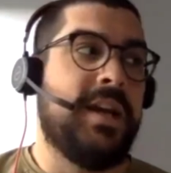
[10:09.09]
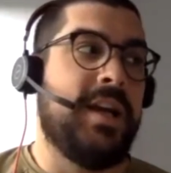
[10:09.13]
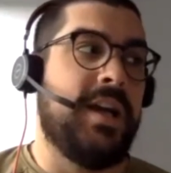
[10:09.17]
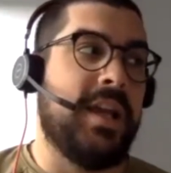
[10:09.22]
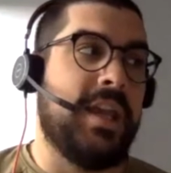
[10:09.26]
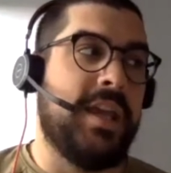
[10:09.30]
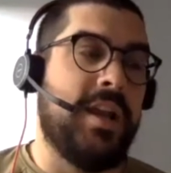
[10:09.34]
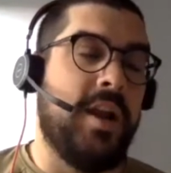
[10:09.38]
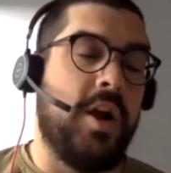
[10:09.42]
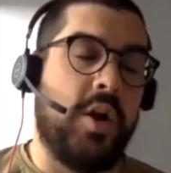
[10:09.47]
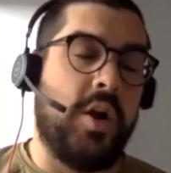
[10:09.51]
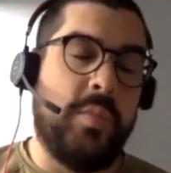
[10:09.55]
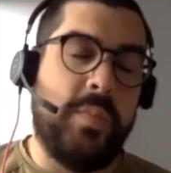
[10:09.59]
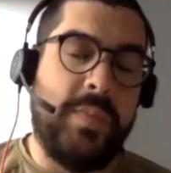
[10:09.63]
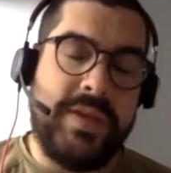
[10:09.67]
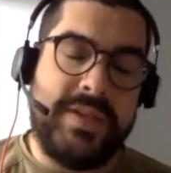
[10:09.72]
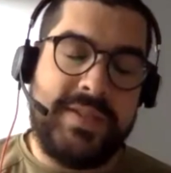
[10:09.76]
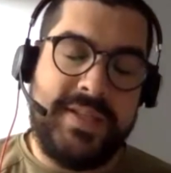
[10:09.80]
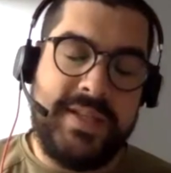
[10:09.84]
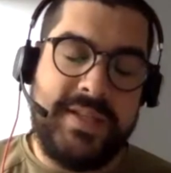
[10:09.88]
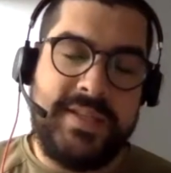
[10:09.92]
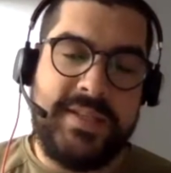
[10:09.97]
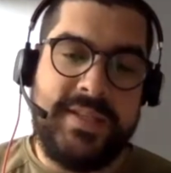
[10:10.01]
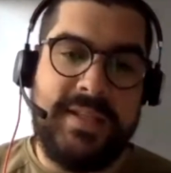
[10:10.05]
in our
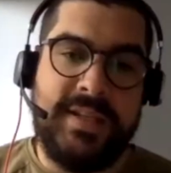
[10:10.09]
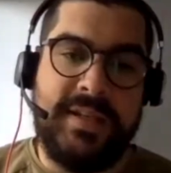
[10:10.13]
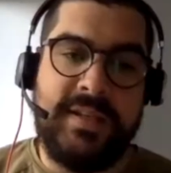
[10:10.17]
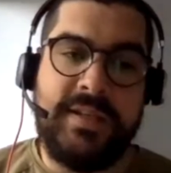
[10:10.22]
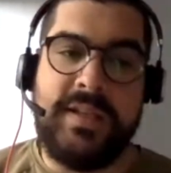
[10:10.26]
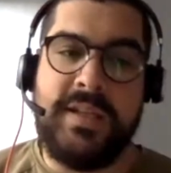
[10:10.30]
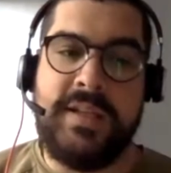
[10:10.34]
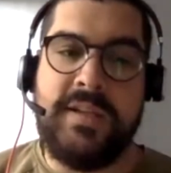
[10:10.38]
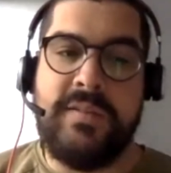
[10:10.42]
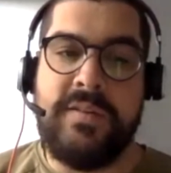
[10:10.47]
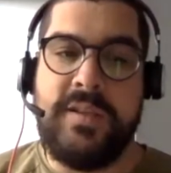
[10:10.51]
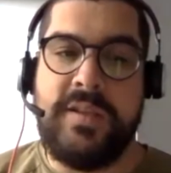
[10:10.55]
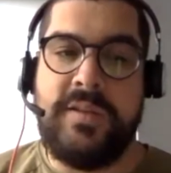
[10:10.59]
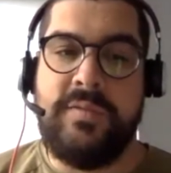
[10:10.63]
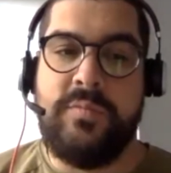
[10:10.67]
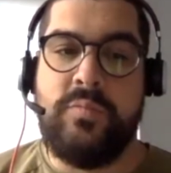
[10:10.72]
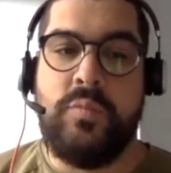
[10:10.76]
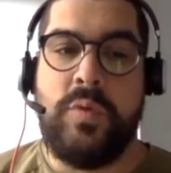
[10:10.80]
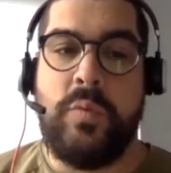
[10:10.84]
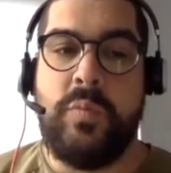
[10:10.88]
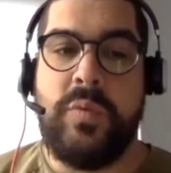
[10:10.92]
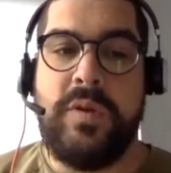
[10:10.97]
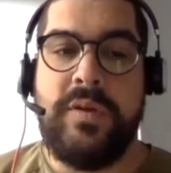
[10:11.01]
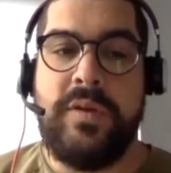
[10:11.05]
business and
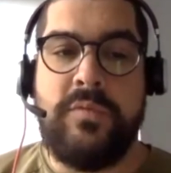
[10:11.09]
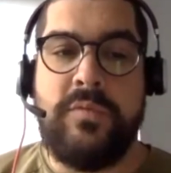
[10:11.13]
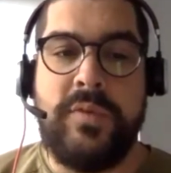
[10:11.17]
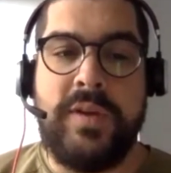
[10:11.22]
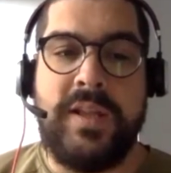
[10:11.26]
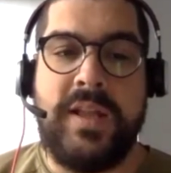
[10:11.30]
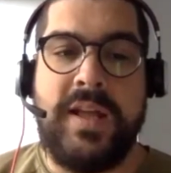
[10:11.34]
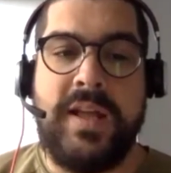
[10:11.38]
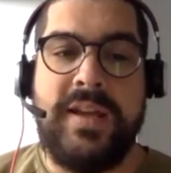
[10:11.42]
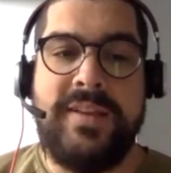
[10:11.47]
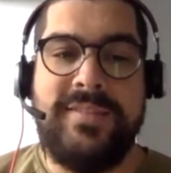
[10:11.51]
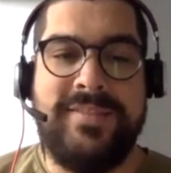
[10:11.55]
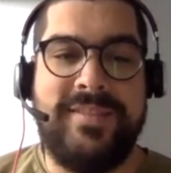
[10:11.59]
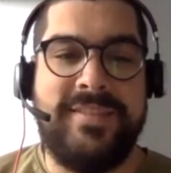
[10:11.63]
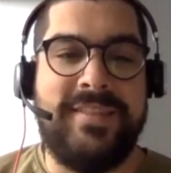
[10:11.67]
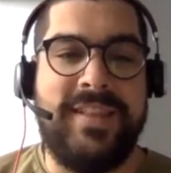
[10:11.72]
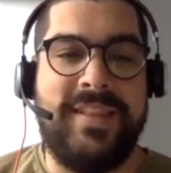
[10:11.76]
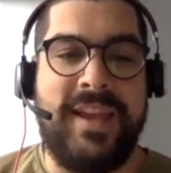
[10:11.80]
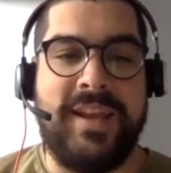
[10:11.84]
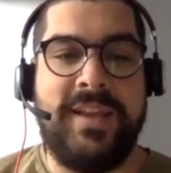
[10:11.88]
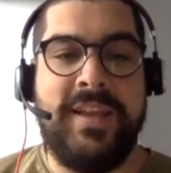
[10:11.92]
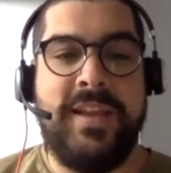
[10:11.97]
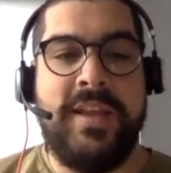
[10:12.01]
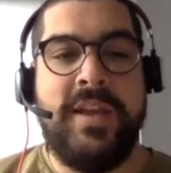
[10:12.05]
what we have realized is
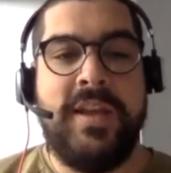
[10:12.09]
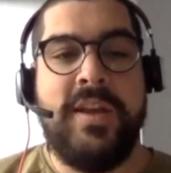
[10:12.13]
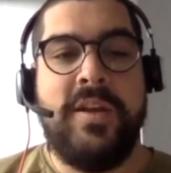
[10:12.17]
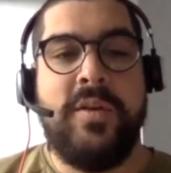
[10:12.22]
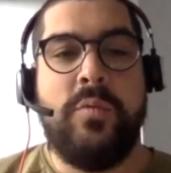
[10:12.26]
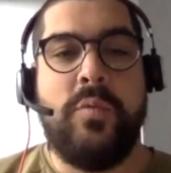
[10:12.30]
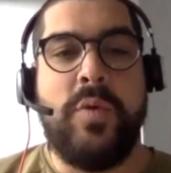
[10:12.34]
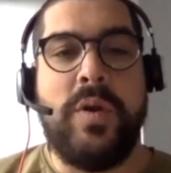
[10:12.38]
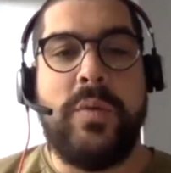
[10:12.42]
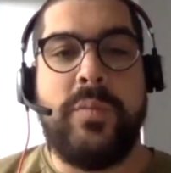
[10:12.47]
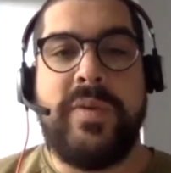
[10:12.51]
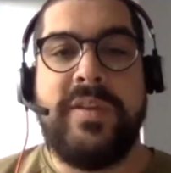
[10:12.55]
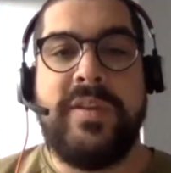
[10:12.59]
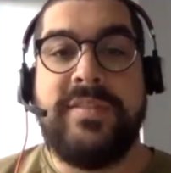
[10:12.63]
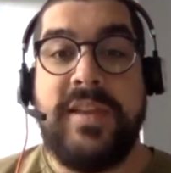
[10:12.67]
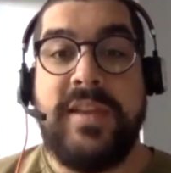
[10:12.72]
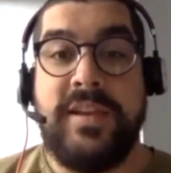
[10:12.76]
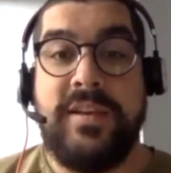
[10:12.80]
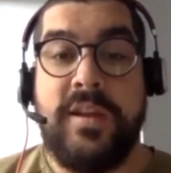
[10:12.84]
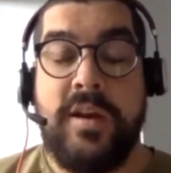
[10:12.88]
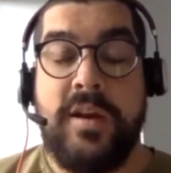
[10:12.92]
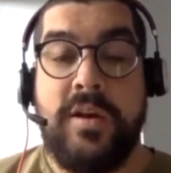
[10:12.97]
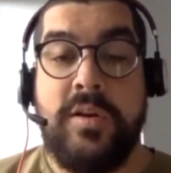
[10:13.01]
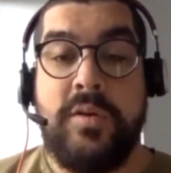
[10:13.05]
like when we say
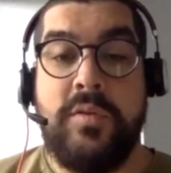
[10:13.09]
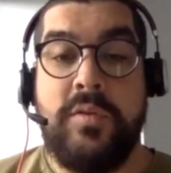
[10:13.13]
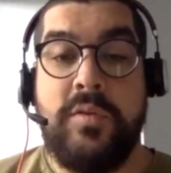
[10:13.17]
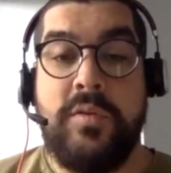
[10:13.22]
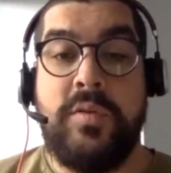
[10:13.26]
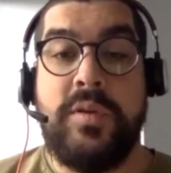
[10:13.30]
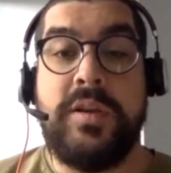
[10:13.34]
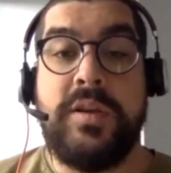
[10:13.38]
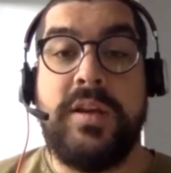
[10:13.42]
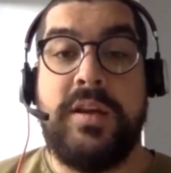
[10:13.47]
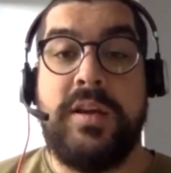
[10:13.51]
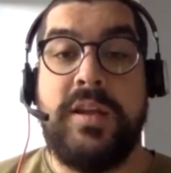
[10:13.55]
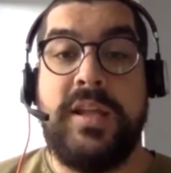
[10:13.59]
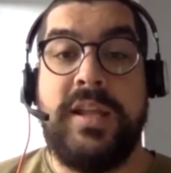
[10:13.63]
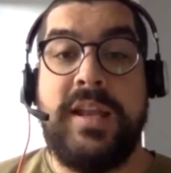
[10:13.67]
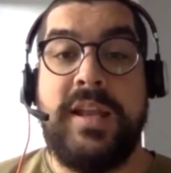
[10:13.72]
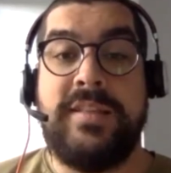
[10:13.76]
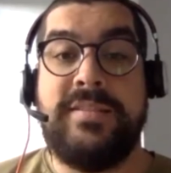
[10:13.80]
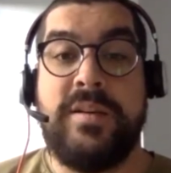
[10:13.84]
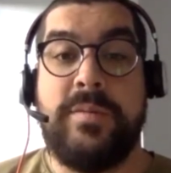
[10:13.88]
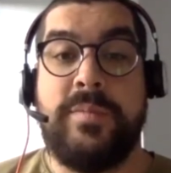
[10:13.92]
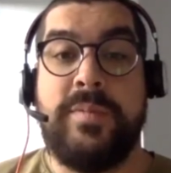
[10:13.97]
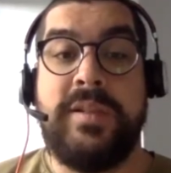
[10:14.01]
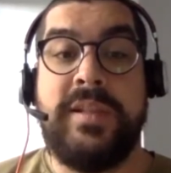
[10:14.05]
no, it
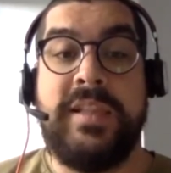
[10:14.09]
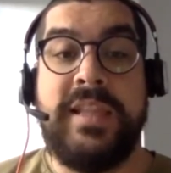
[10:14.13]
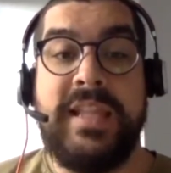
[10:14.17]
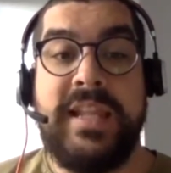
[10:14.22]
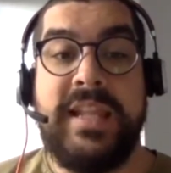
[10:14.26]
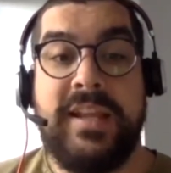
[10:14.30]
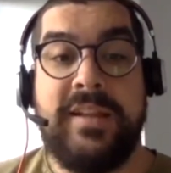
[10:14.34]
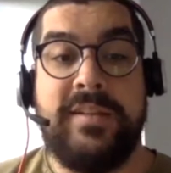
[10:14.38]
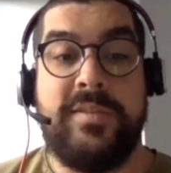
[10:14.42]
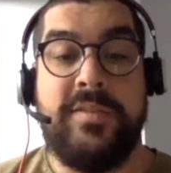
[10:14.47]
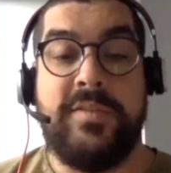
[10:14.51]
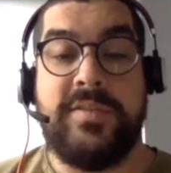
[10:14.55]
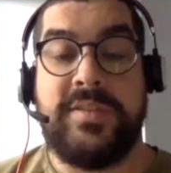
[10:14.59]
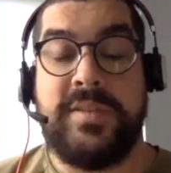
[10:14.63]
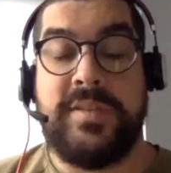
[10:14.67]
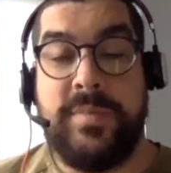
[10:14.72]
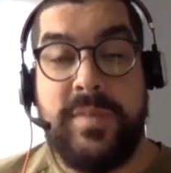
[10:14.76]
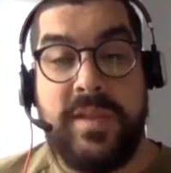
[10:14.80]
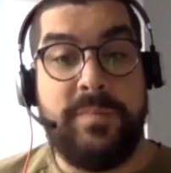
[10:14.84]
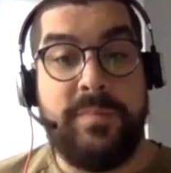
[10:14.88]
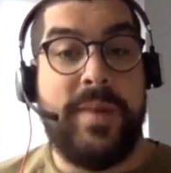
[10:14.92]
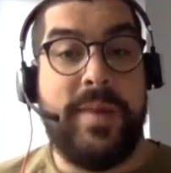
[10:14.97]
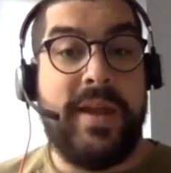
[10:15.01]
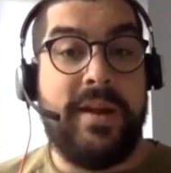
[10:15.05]
ends up leading to
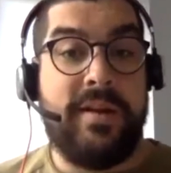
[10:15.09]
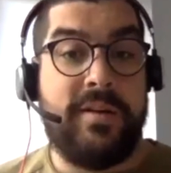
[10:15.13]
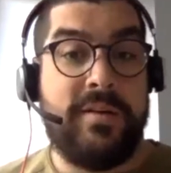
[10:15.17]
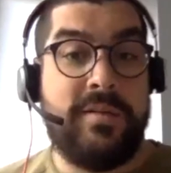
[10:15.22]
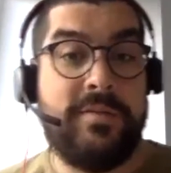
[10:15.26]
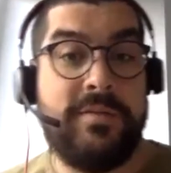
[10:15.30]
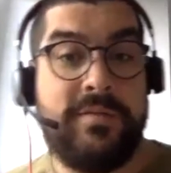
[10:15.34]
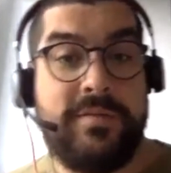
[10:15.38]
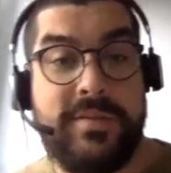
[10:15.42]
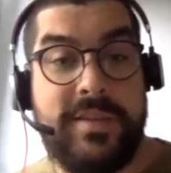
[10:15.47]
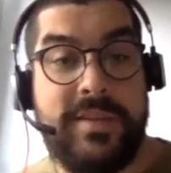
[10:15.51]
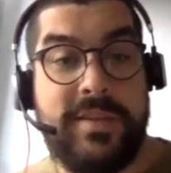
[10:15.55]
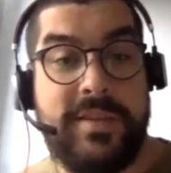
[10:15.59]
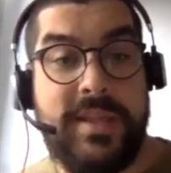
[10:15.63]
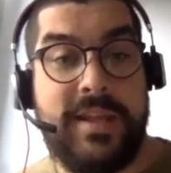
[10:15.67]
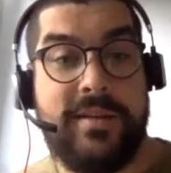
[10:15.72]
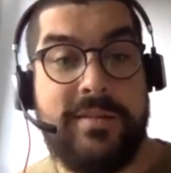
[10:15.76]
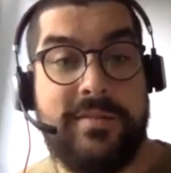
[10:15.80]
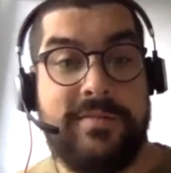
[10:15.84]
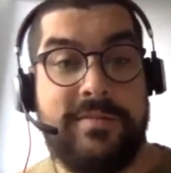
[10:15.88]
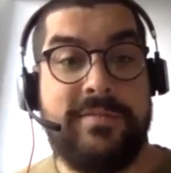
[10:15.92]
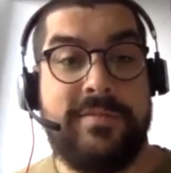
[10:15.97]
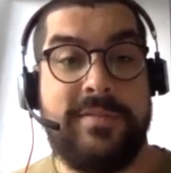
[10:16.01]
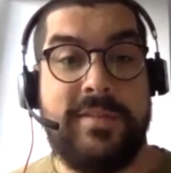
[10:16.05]
something better than
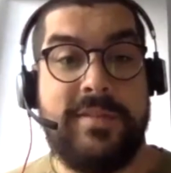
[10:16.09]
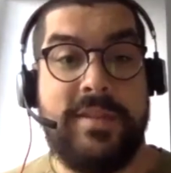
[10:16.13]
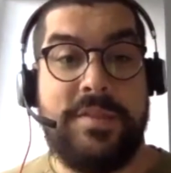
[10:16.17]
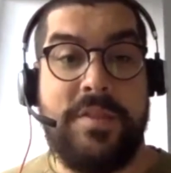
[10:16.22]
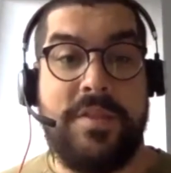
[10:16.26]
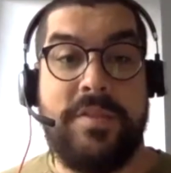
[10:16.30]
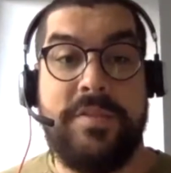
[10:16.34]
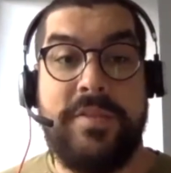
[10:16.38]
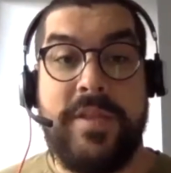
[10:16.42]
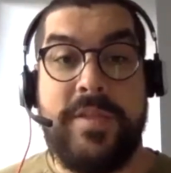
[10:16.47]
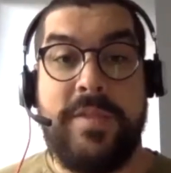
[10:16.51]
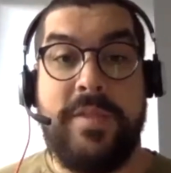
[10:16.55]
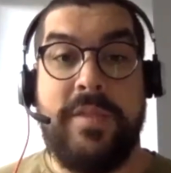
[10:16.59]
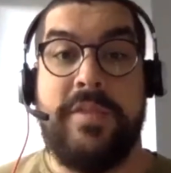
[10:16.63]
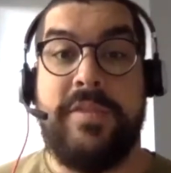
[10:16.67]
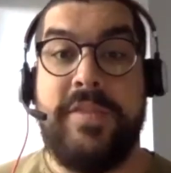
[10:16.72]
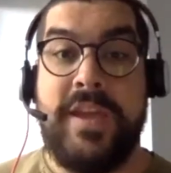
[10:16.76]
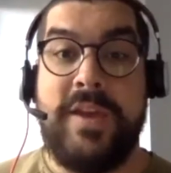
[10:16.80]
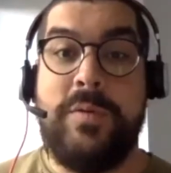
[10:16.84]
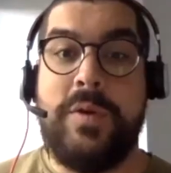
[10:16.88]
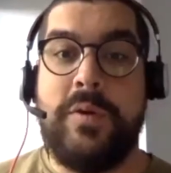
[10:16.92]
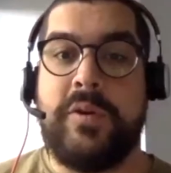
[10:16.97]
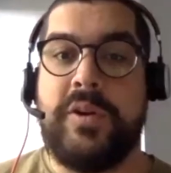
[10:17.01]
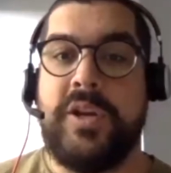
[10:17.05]
the
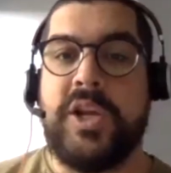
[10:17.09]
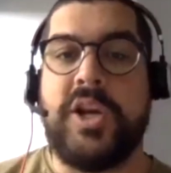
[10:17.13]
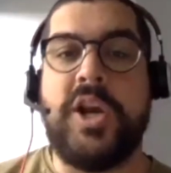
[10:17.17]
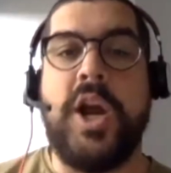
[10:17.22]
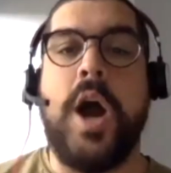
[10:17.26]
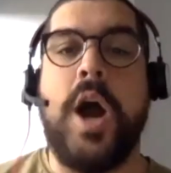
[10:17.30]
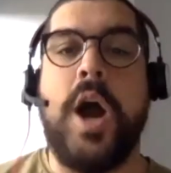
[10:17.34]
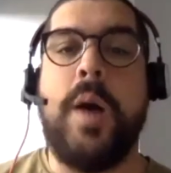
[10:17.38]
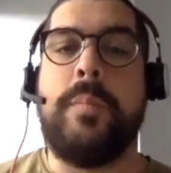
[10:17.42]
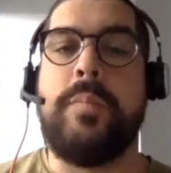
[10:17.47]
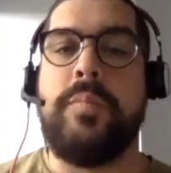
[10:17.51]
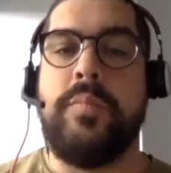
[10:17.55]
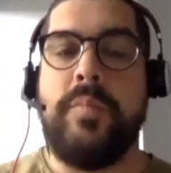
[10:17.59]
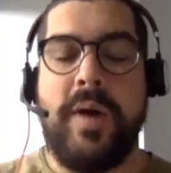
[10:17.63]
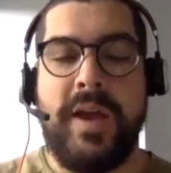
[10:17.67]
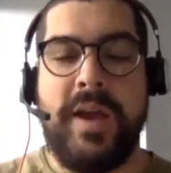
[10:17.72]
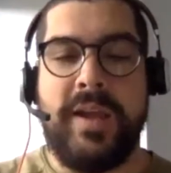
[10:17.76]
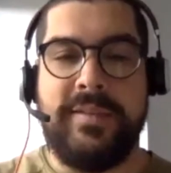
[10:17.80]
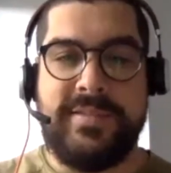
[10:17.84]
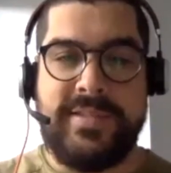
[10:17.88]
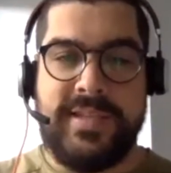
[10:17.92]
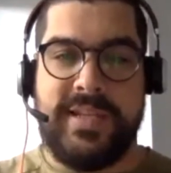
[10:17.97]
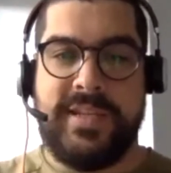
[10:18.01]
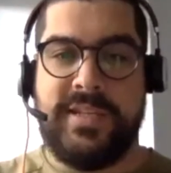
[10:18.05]
thing we were going to
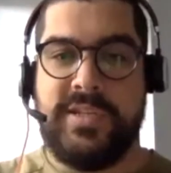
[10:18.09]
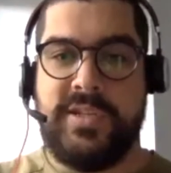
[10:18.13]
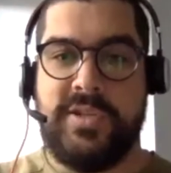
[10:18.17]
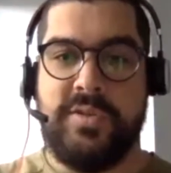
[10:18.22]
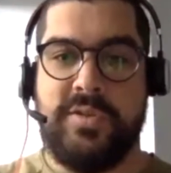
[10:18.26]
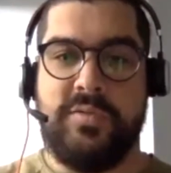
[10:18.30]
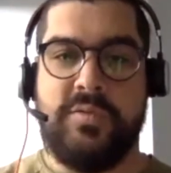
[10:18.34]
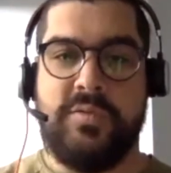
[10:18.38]
compromise and do.